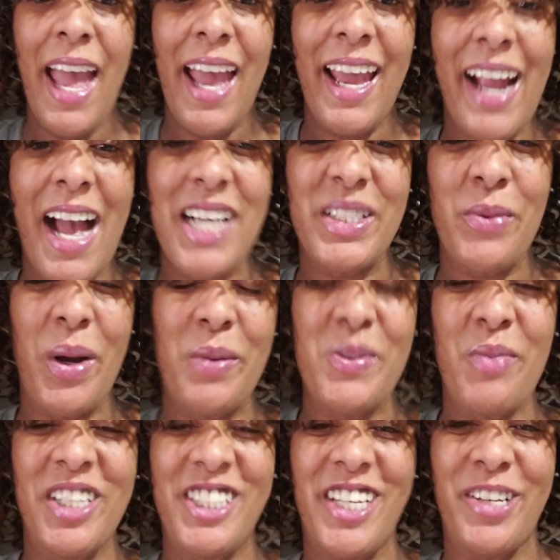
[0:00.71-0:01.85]
Hey guys, welcome to
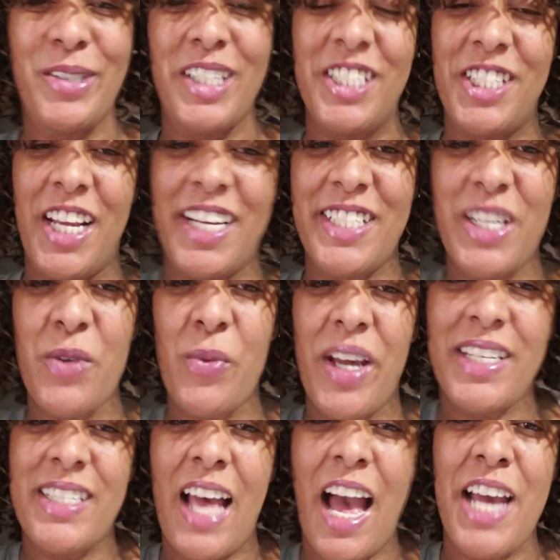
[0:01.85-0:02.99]
my channel, Enchanted
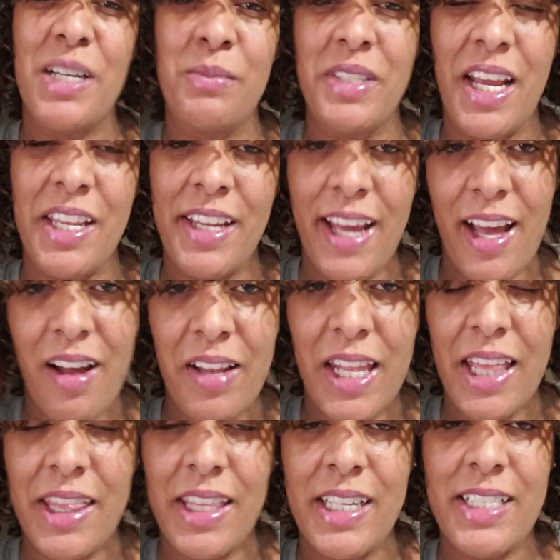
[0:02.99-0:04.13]
Ways. I am Danielle,
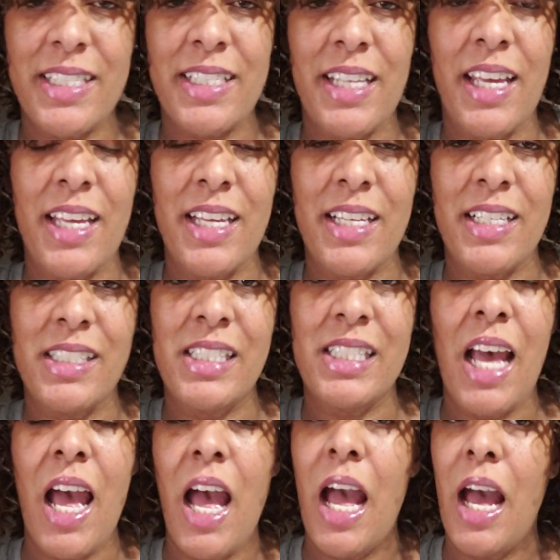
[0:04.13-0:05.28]
and this is
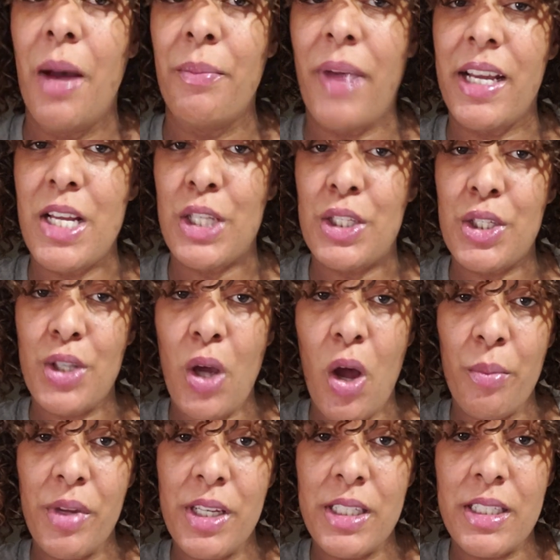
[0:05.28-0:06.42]
my
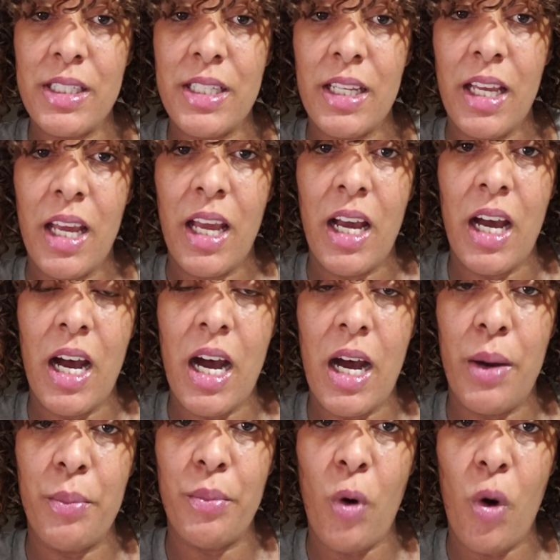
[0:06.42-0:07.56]
installment
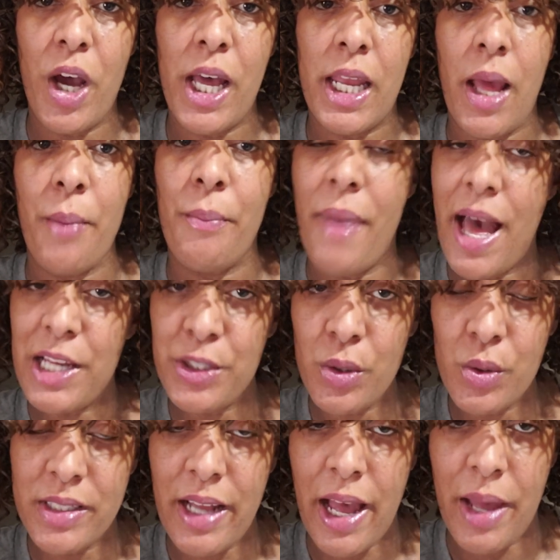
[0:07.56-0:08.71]
um, on
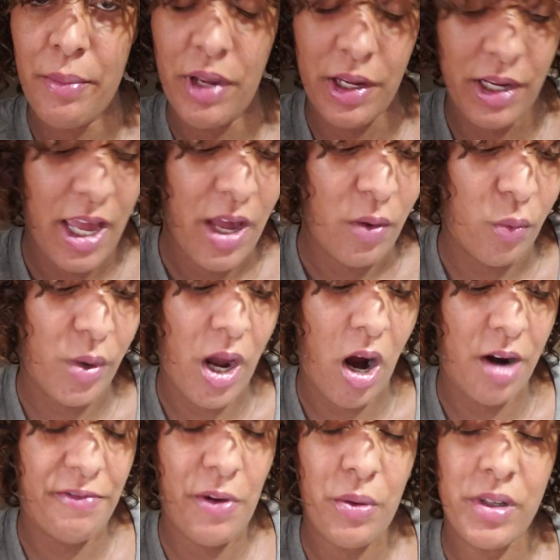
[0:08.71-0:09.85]
magical timing. We
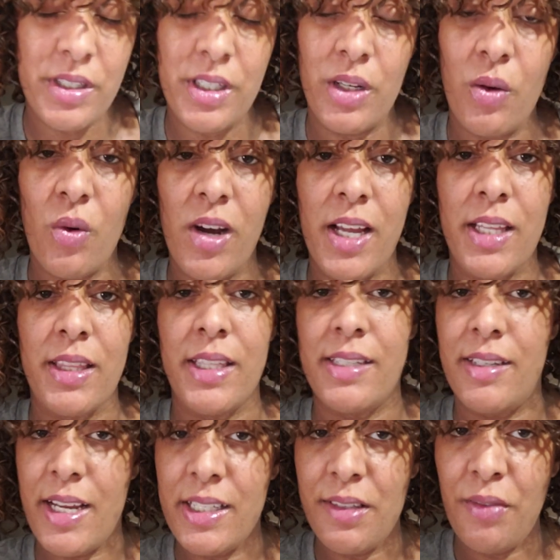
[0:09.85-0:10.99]
are focusing on the
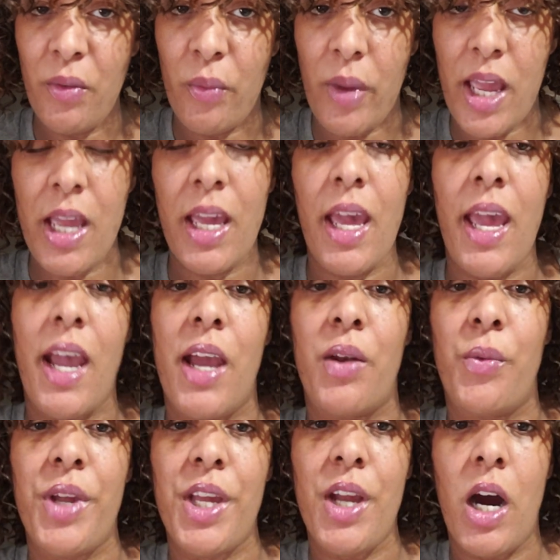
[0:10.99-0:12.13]
days of the week,
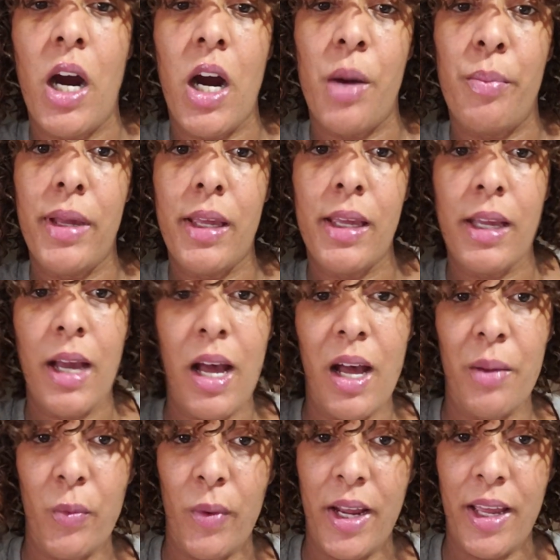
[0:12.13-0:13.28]
and we are picking
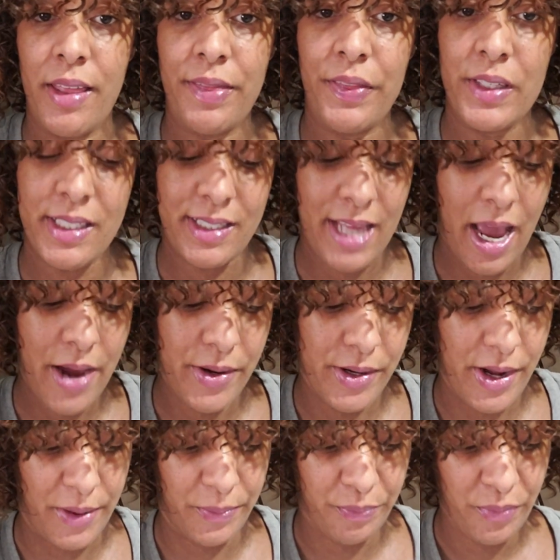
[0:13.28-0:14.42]
up with
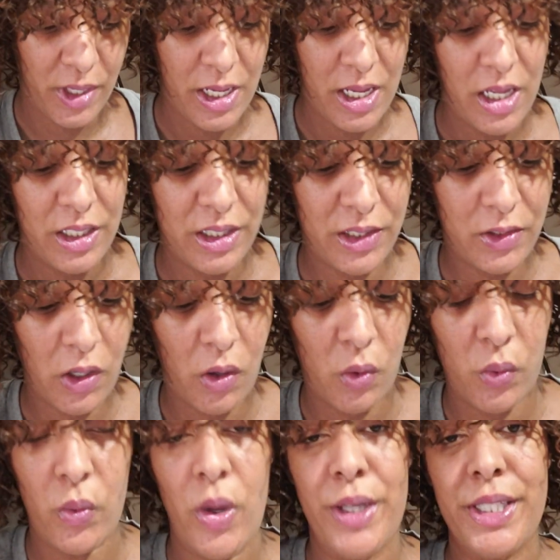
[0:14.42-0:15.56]
Saturday.
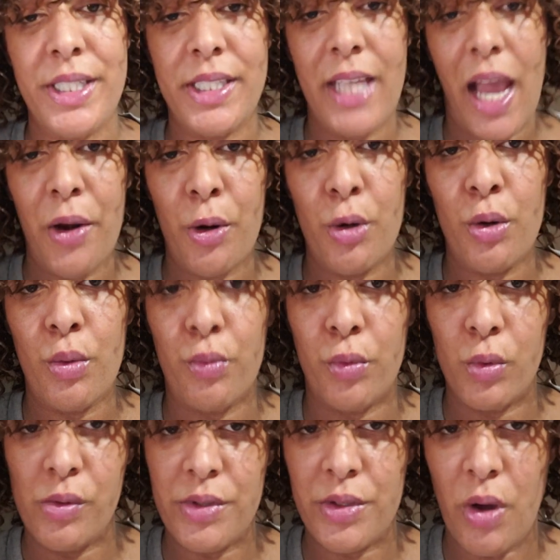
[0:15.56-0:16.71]
So Saturn
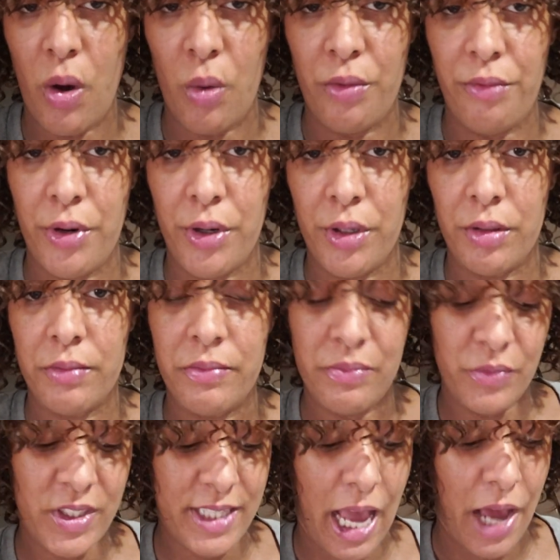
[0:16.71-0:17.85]
rules over
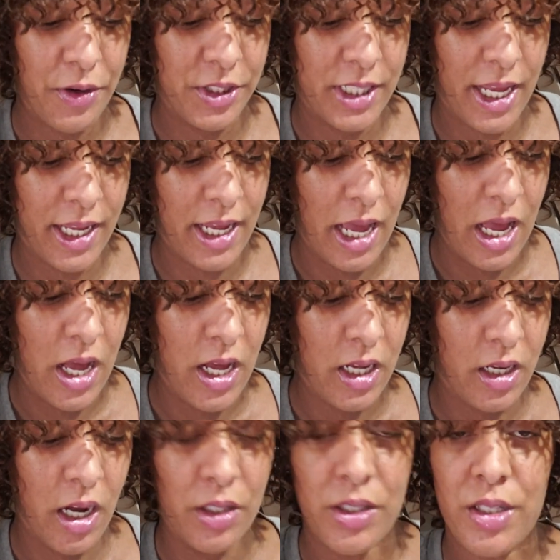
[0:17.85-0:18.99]
Saturday.
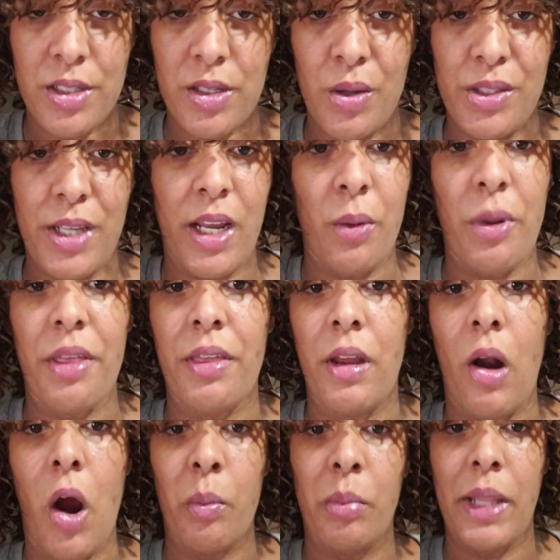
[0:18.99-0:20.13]
Colors associated with it
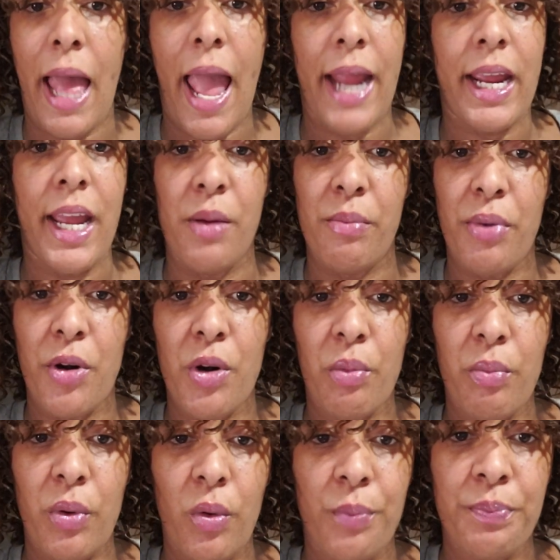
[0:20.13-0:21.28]
are black and
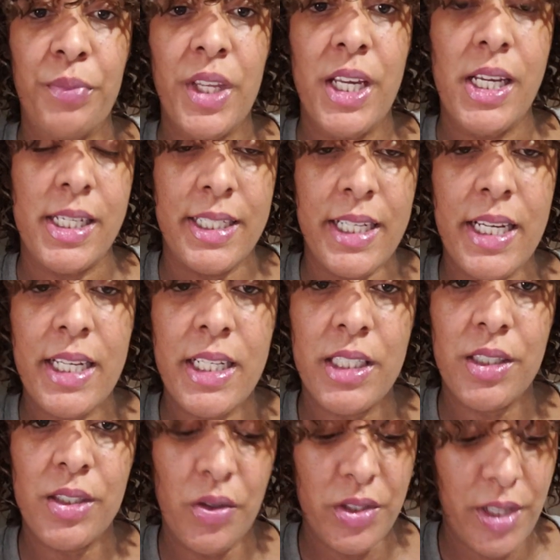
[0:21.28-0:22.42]
purple. Deities
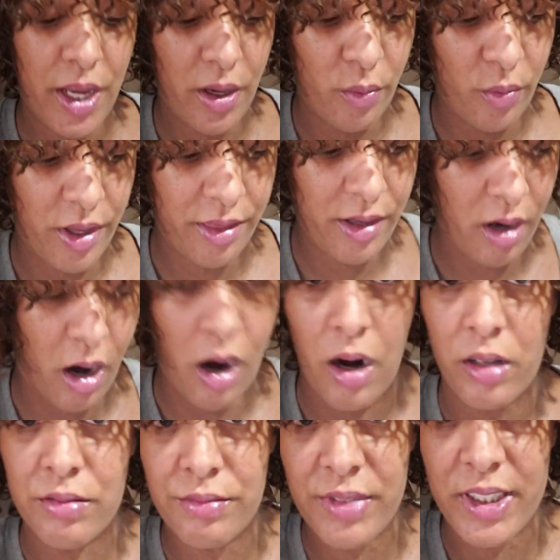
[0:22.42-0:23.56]
associated with it
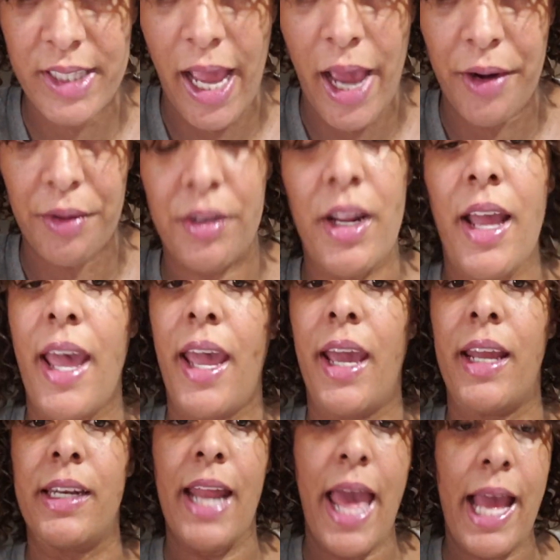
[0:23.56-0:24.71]
are Saturn
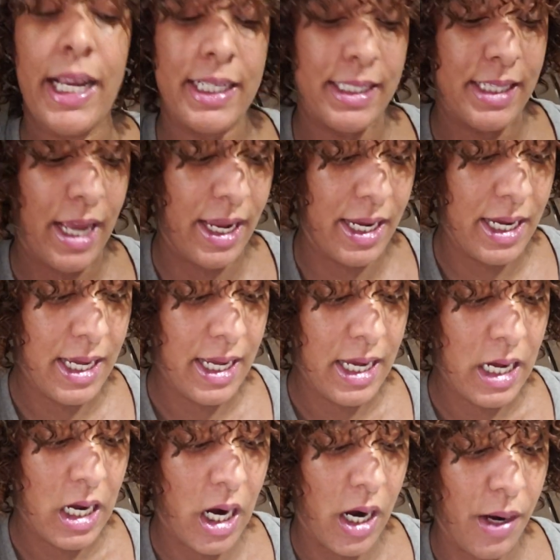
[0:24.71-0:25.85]
and Hecate.
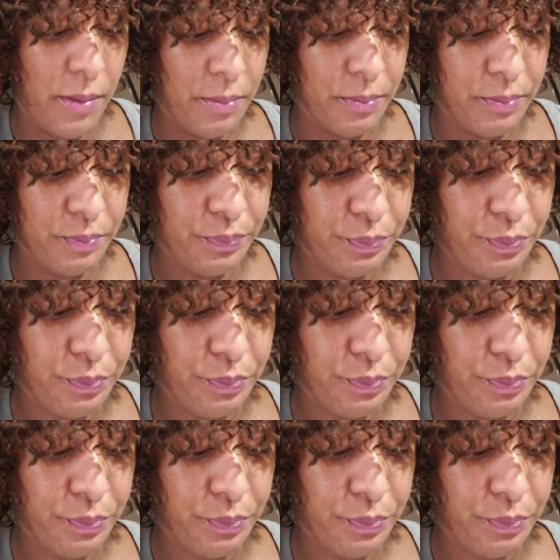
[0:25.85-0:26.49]
Um...